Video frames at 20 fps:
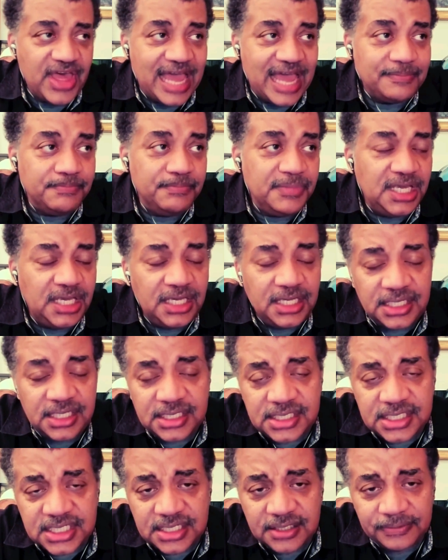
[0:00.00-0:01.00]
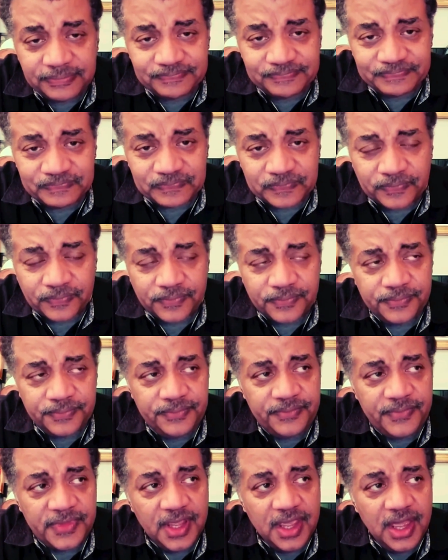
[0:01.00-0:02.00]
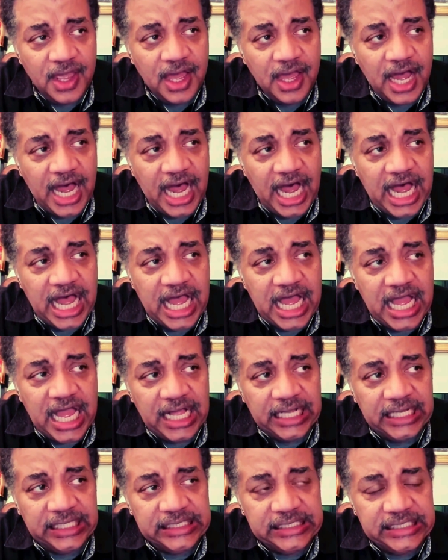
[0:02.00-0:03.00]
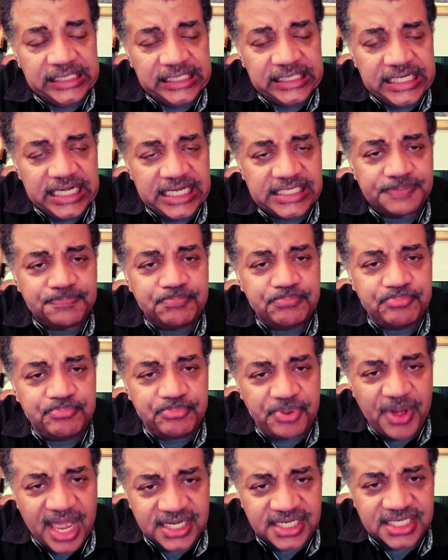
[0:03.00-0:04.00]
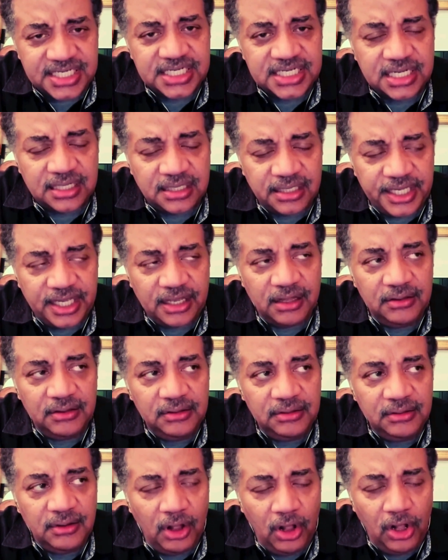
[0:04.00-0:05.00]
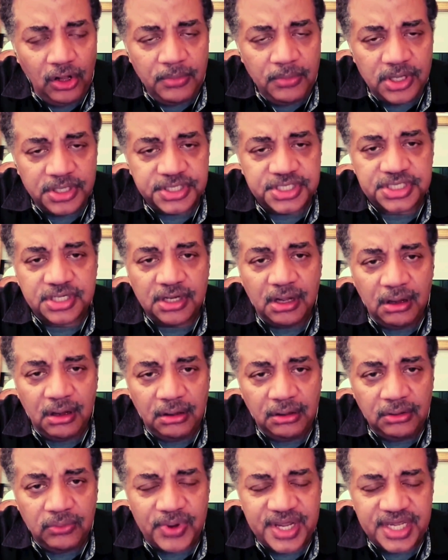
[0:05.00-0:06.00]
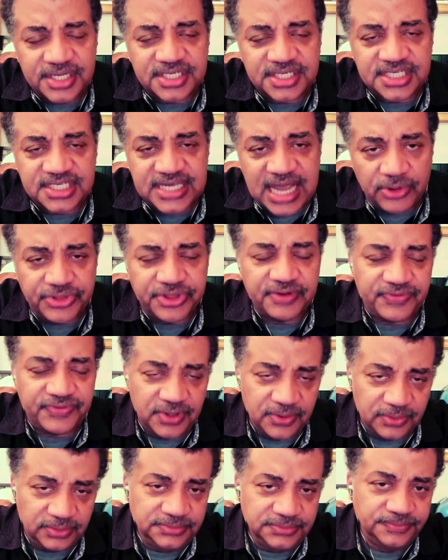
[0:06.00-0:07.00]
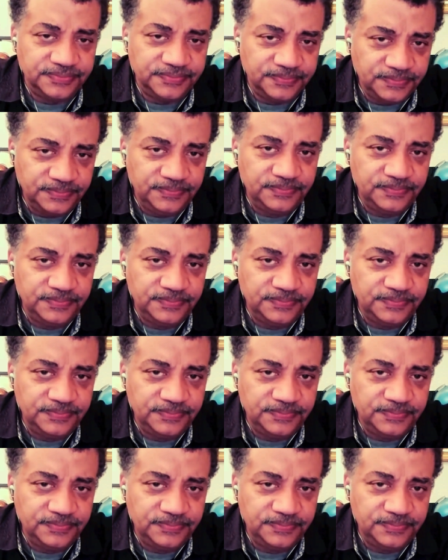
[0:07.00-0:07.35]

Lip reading: That means it's basically almost always south of you.